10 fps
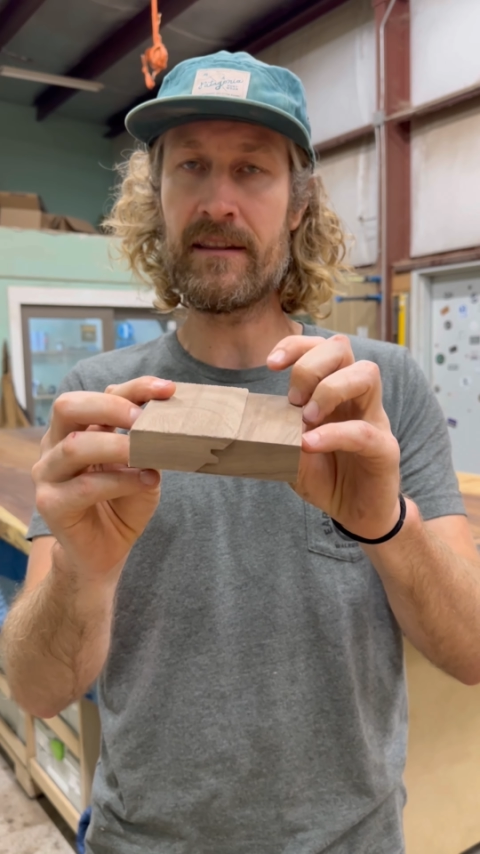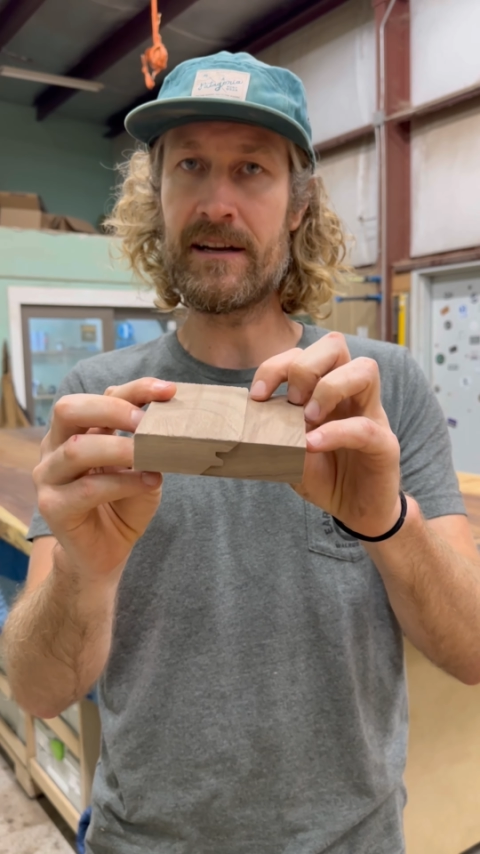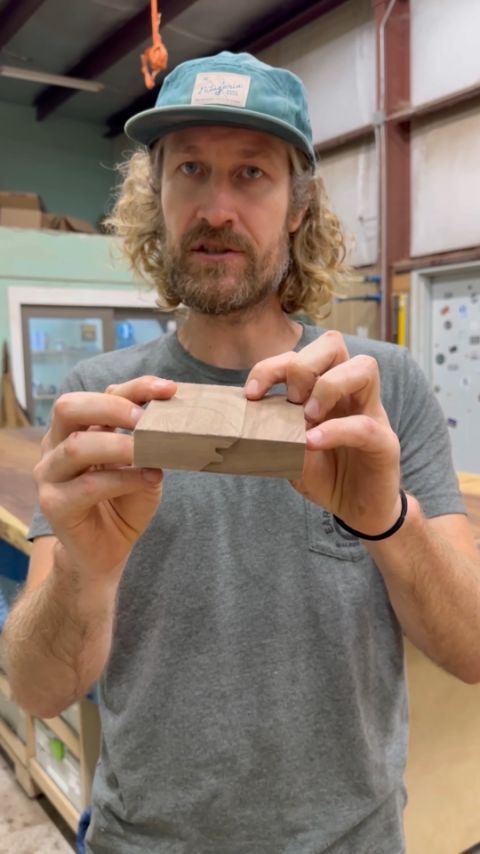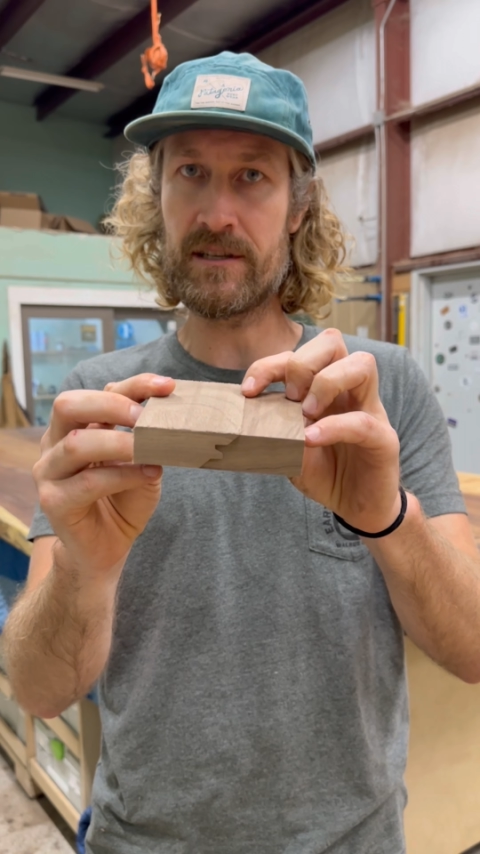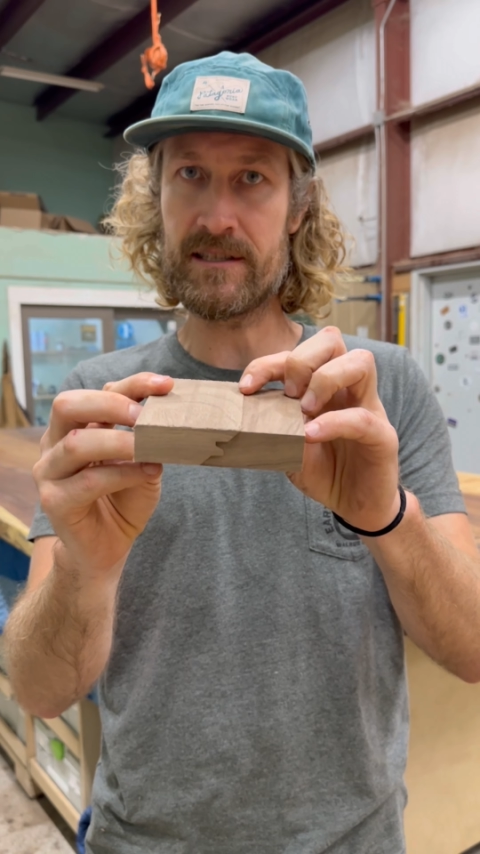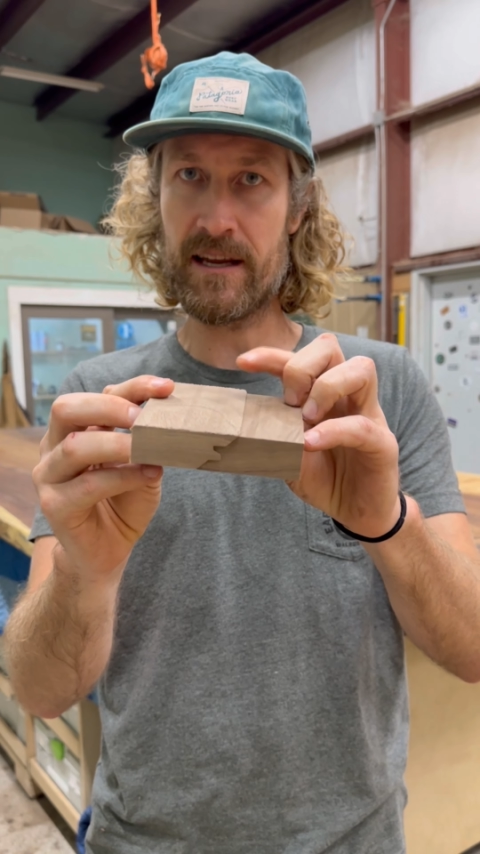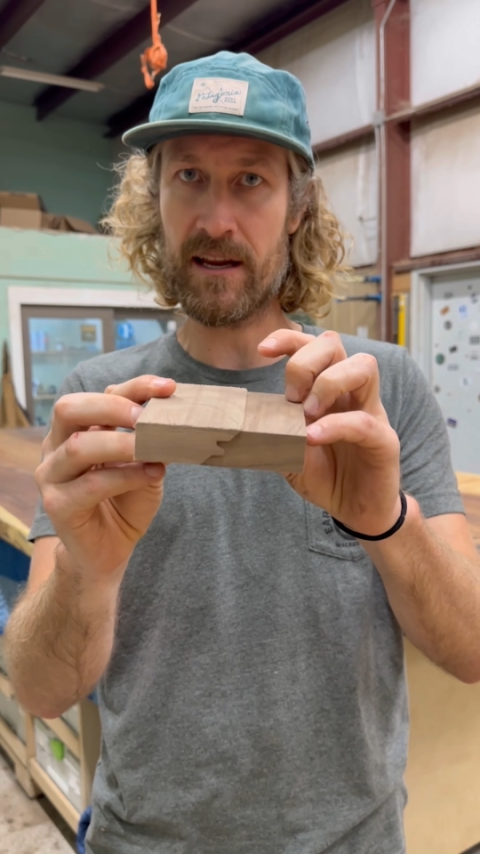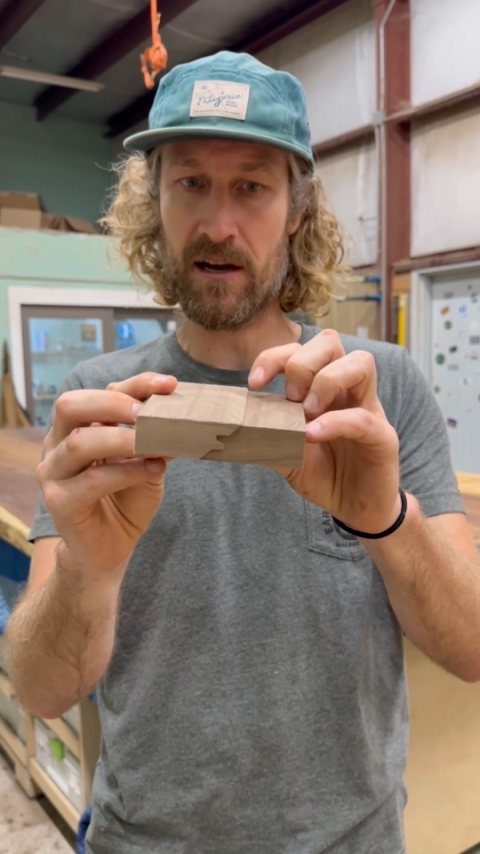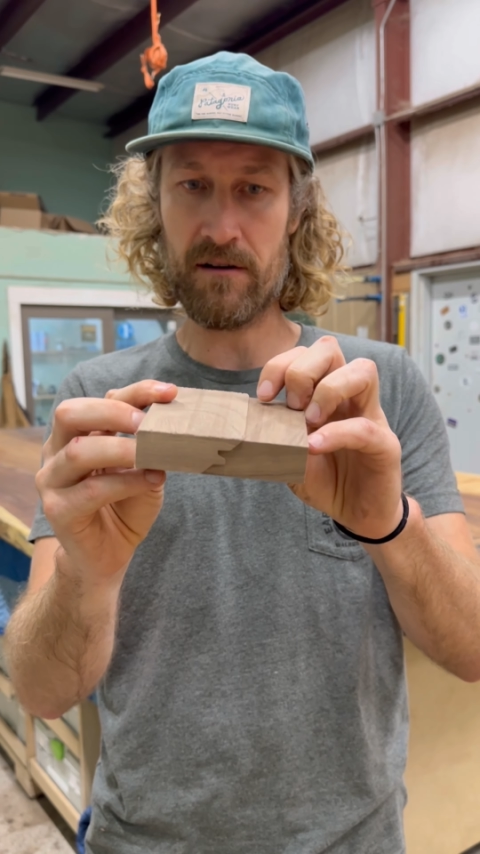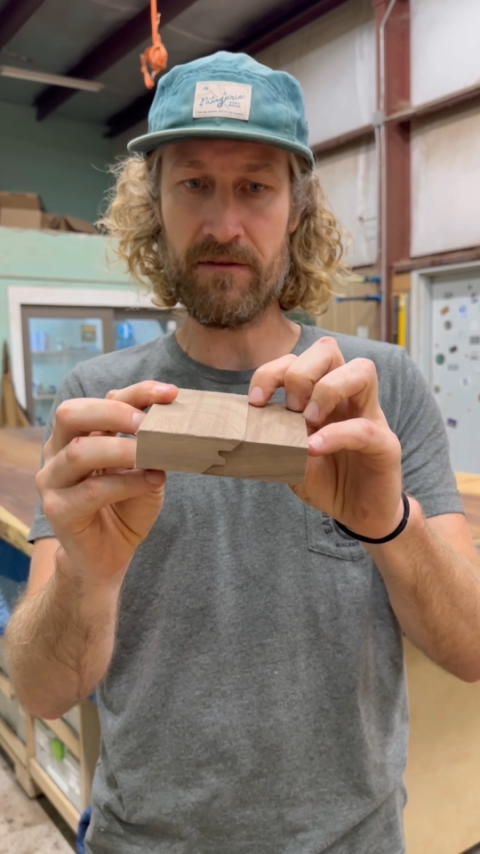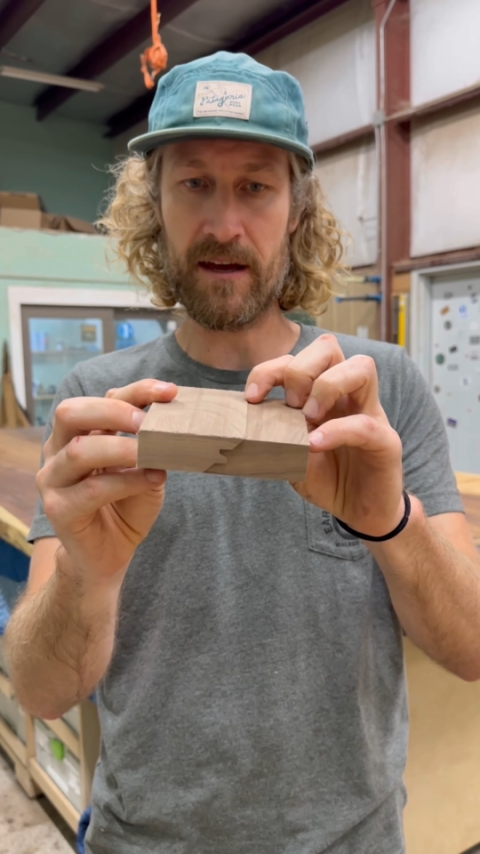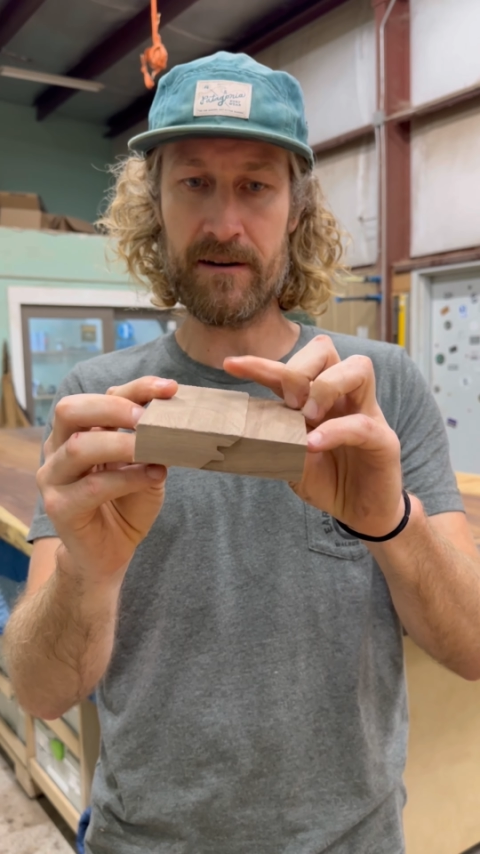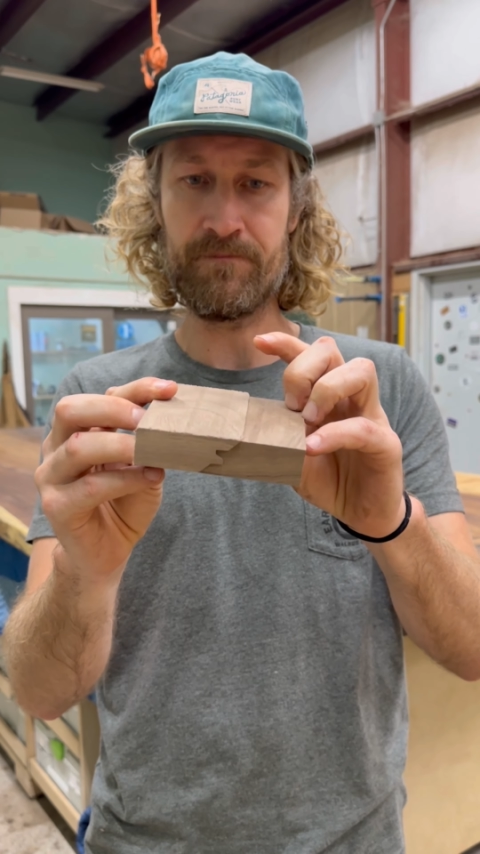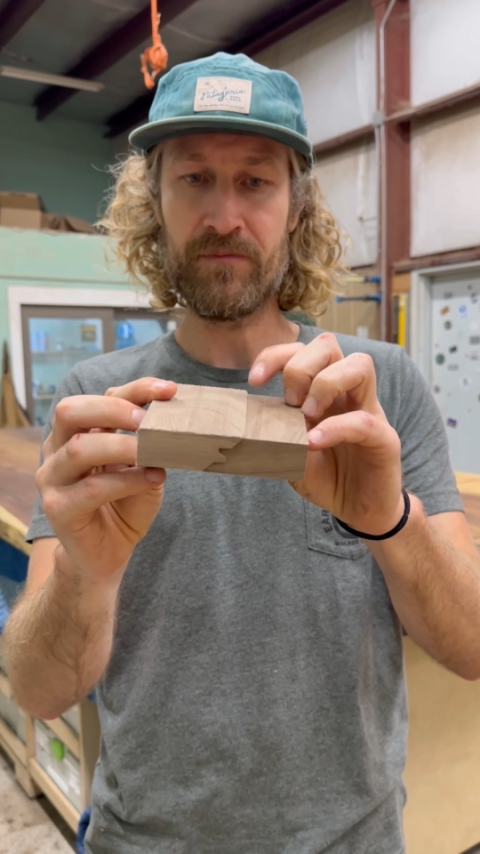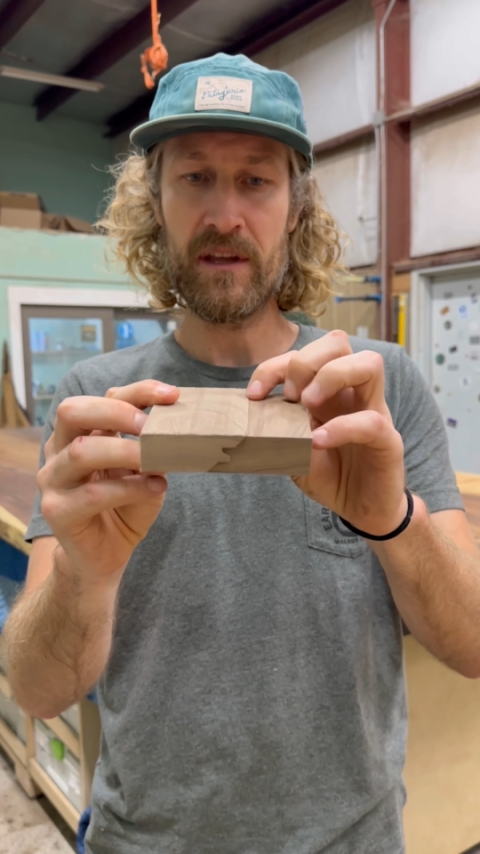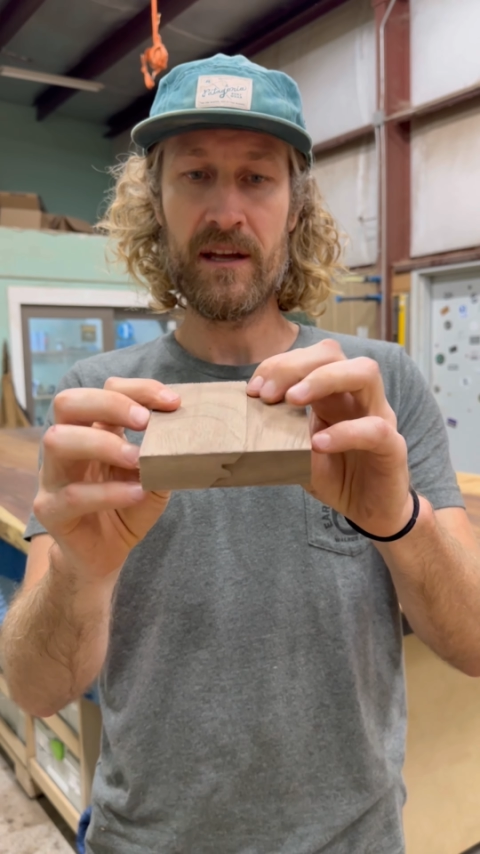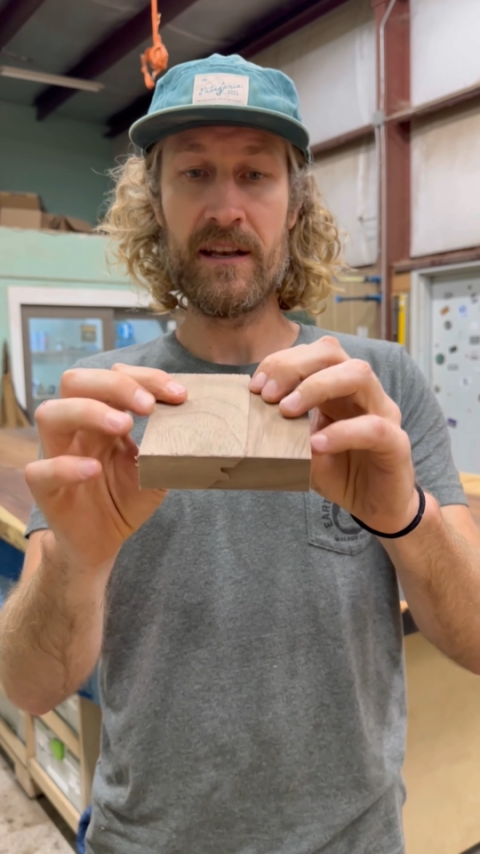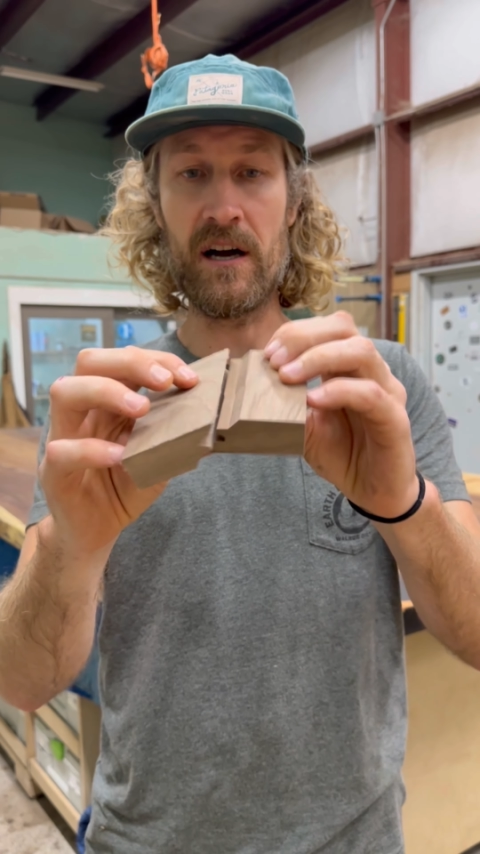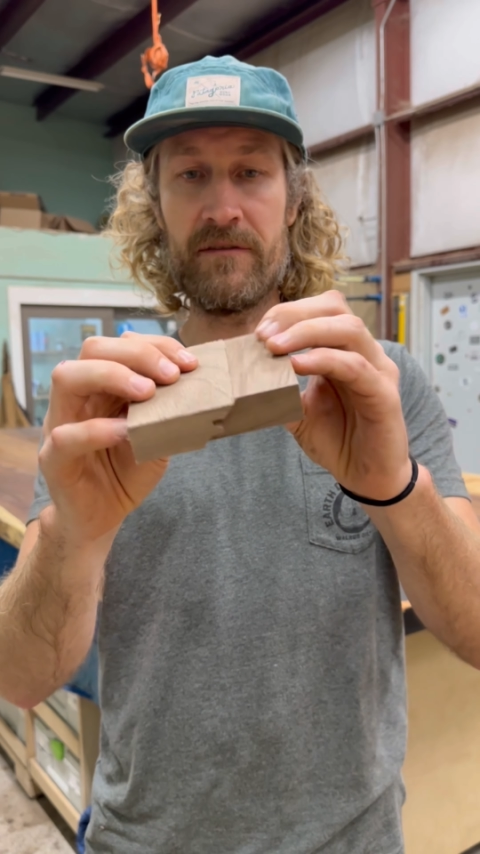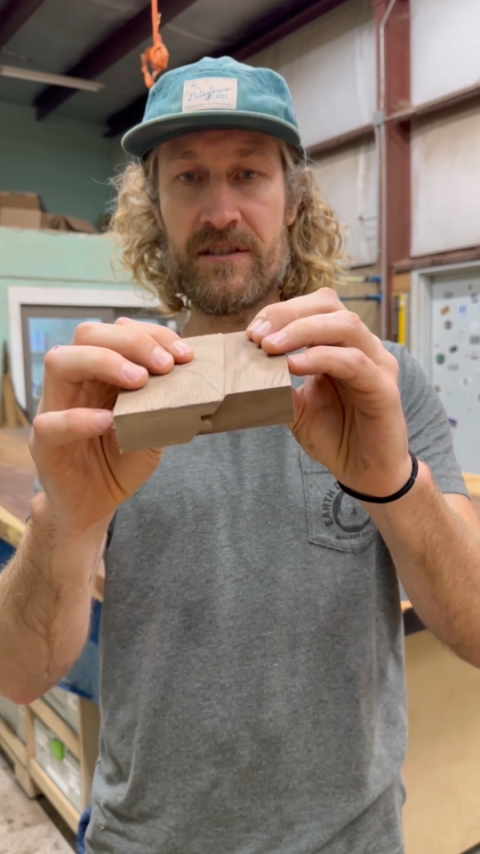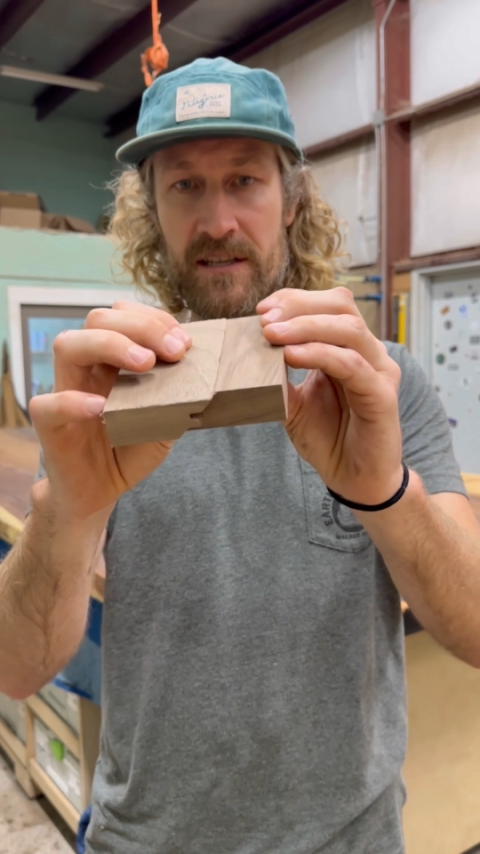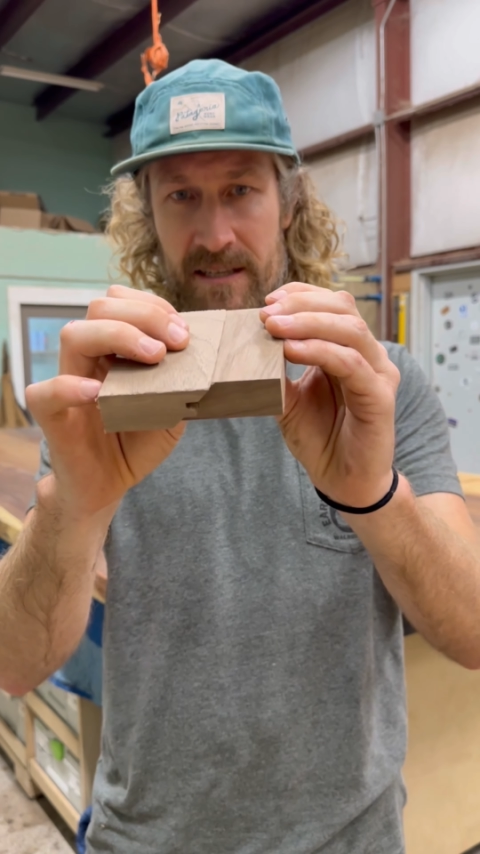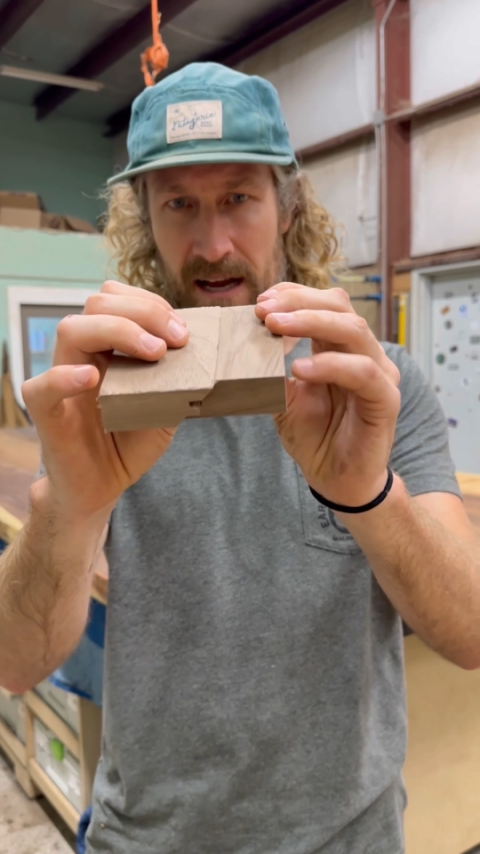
that should take care of that. Now if it's just the